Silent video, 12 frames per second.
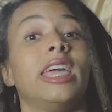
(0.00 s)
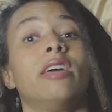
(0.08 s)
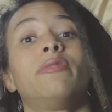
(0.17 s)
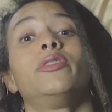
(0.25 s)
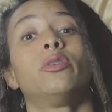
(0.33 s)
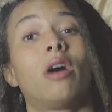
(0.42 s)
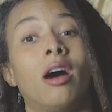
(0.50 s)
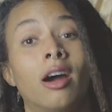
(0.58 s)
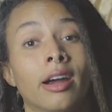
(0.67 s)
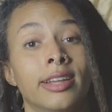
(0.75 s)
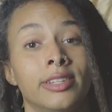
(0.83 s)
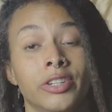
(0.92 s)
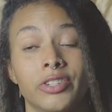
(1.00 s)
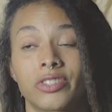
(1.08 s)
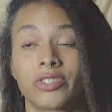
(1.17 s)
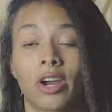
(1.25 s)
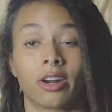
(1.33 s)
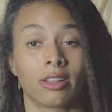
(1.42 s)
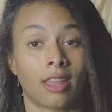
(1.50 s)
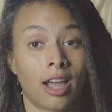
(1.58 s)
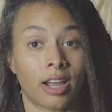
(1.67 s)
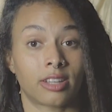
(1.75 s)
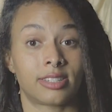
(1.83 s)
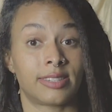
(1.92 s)
If you are in your starter
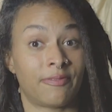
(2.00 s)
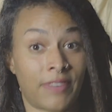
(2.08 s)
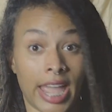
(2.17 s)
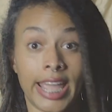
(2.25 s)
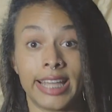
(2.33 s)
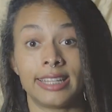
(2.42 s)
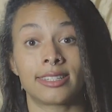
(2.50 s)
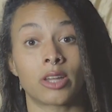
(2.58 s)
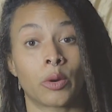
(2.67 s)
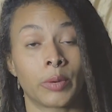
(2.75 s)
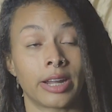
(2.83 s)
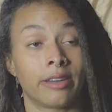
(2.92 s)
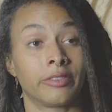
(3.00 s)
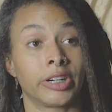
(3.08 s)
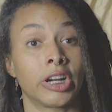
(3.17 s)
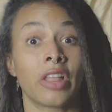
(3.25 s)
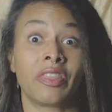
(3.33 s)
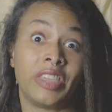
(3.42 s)
locks phase or whatever,